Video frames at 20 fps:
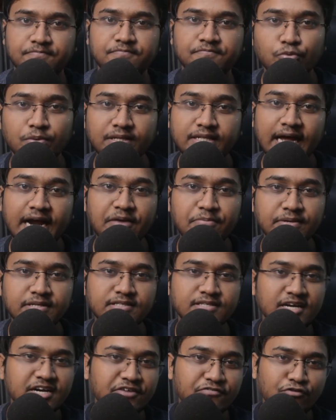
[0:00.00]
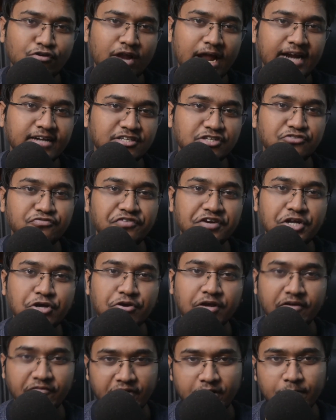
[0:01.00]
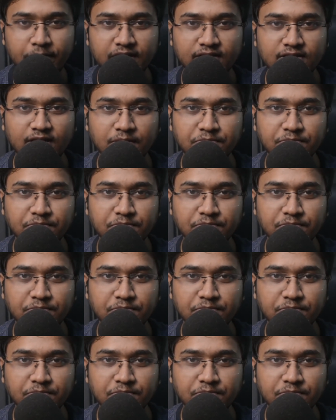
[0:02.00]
So with that being said, if you like this video, give it a big